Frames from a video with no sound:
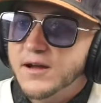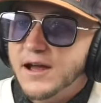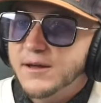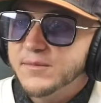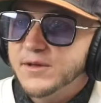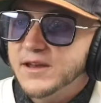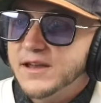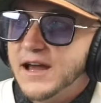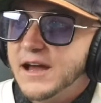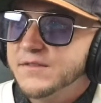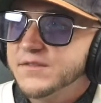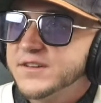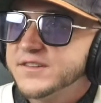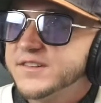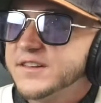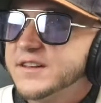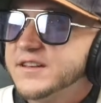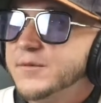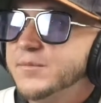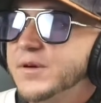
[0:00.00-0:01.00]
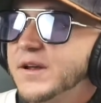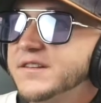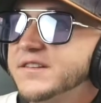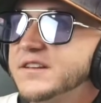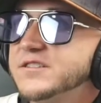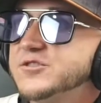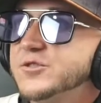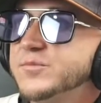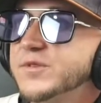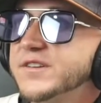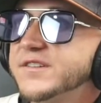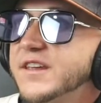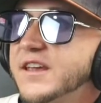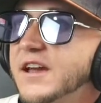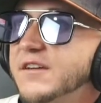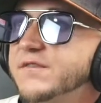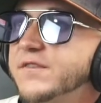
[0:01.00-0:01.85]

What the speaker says: But I mean, obviously, it depends on Trubisky.